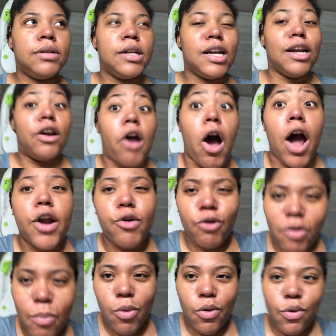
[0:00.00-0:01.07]

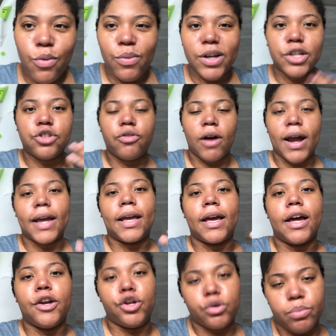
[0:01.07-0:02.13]
normal when trying
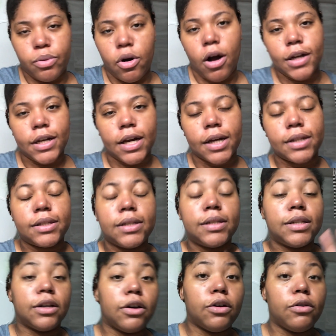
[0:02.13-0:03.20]
a new product.
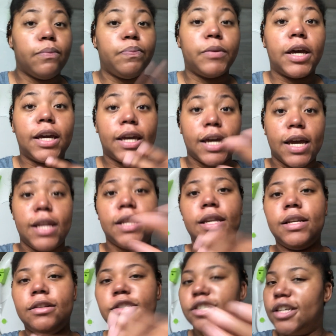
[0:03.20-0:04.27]
So
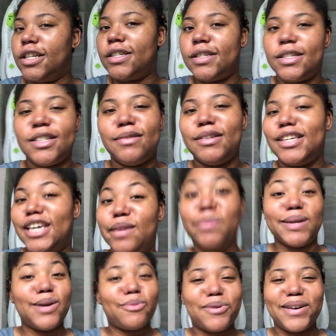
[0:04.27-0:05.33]
again, just
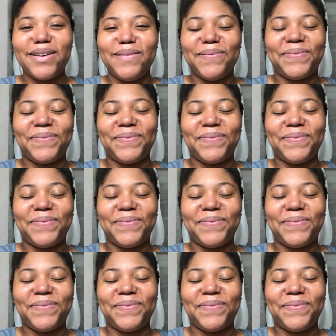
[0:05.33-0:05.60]
keeping it real.